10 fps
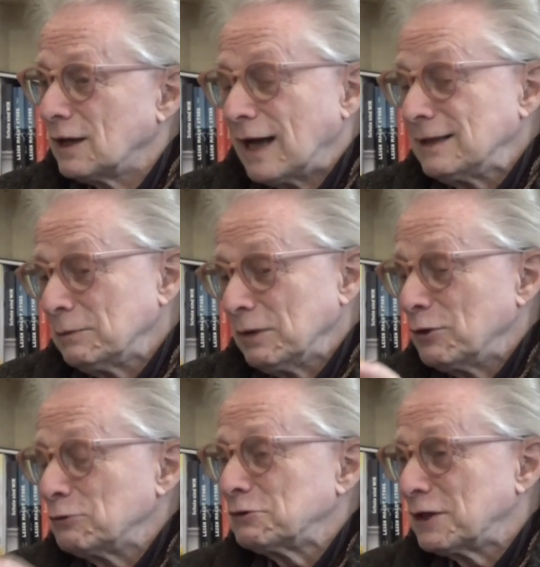I didn't
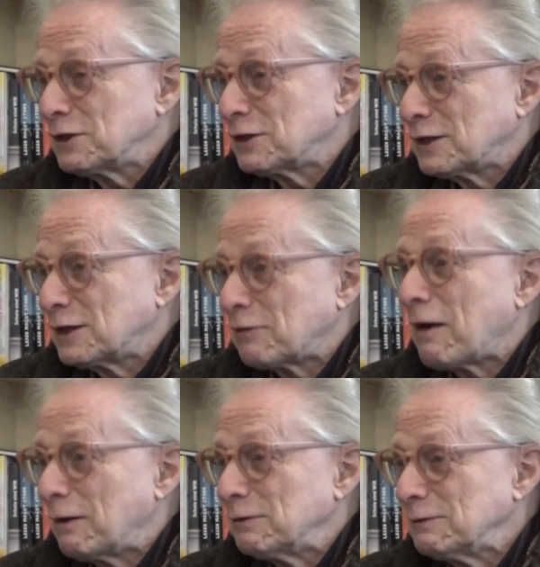belong to that
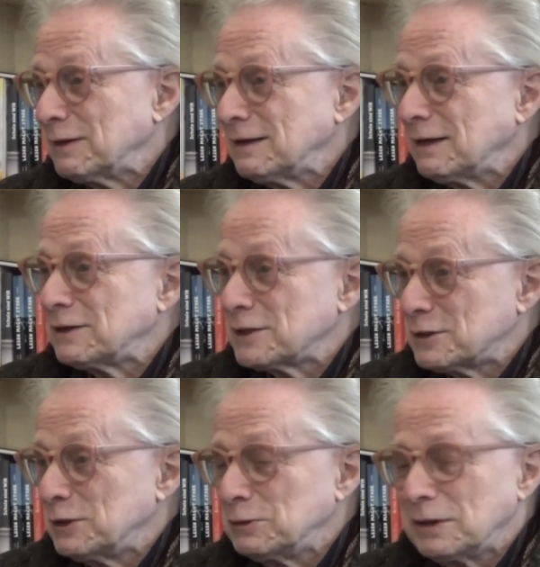crowd, right? I
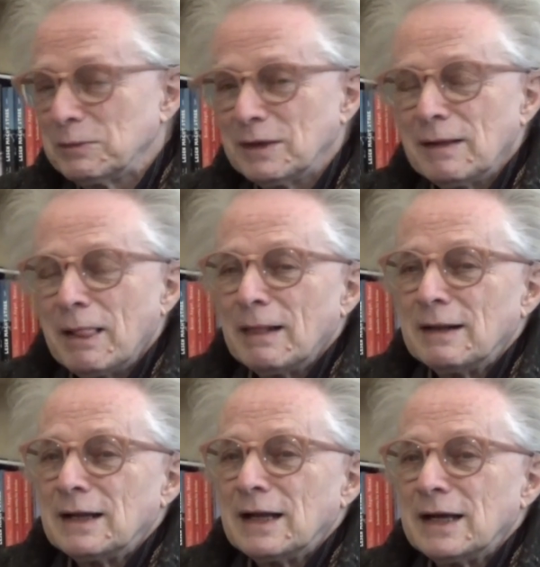just knew them,
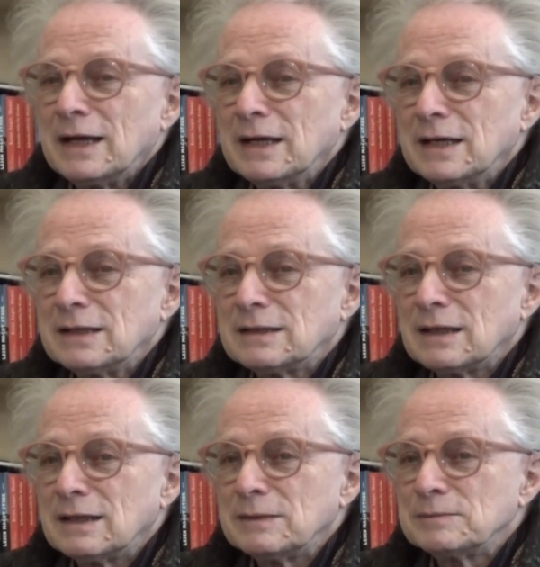and
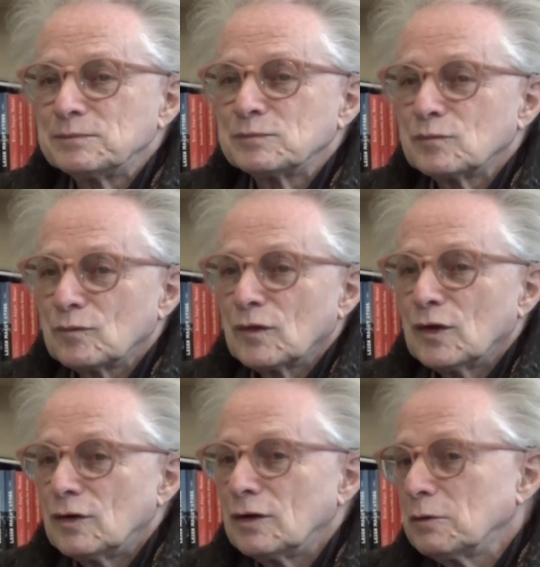
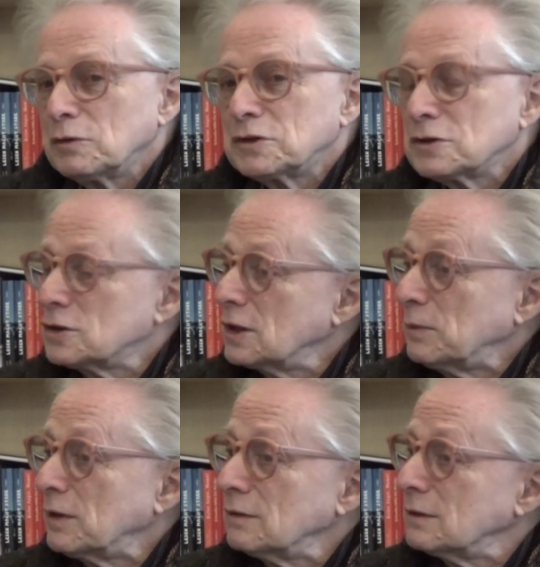I was just
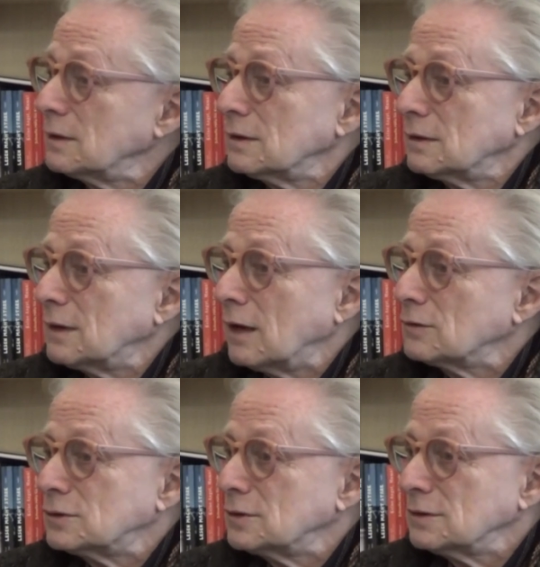sleeping on the
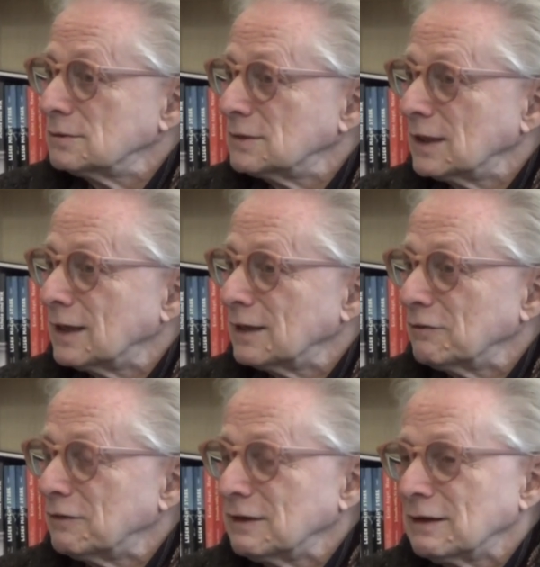couch, that kind of
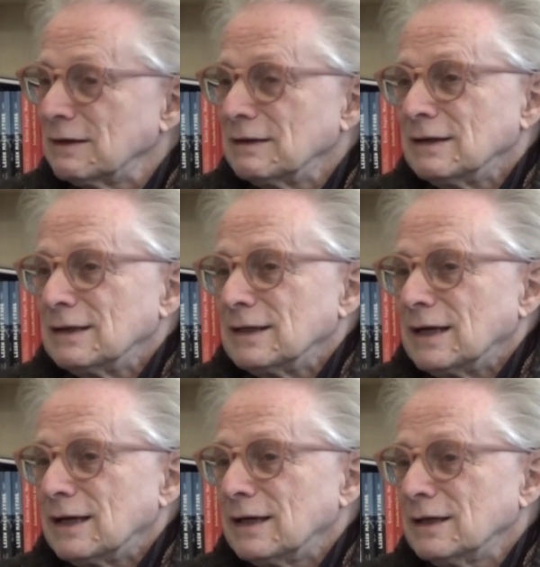thing,
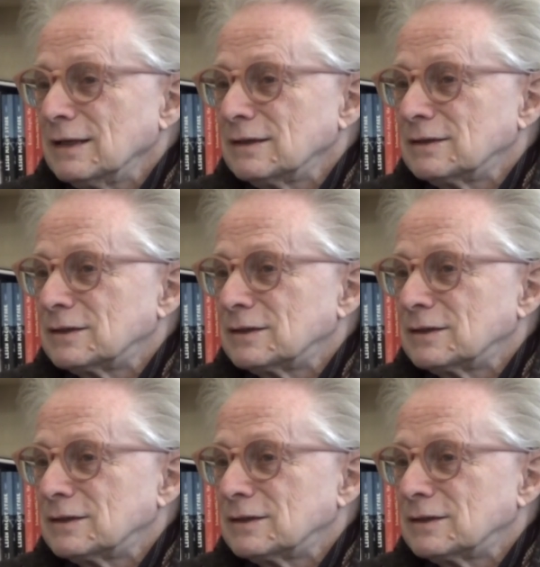and